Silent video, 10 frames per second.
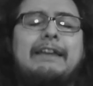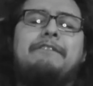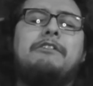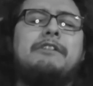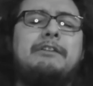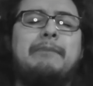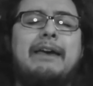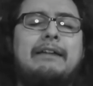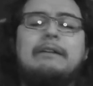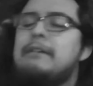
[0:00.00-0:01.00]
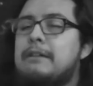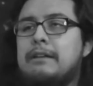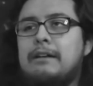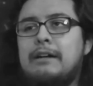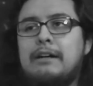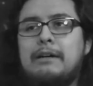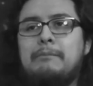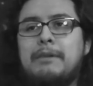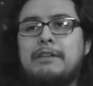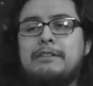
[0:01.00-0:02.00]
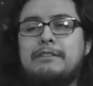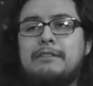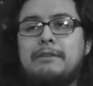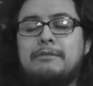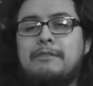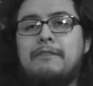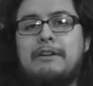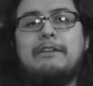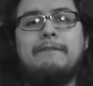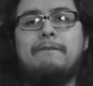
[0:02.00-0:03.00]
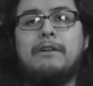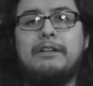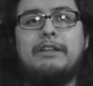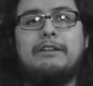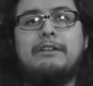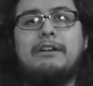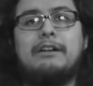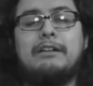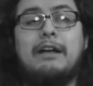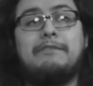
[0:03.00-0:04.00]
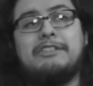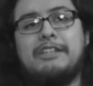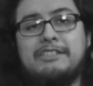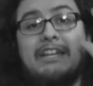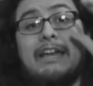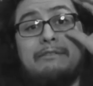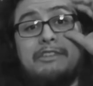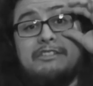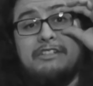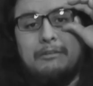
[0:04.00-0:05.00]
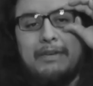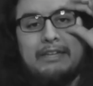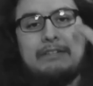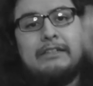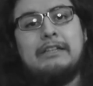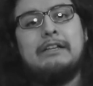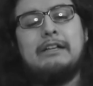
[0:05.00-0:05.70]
And I feel really bad because it was a very fun conversation I had with this young man.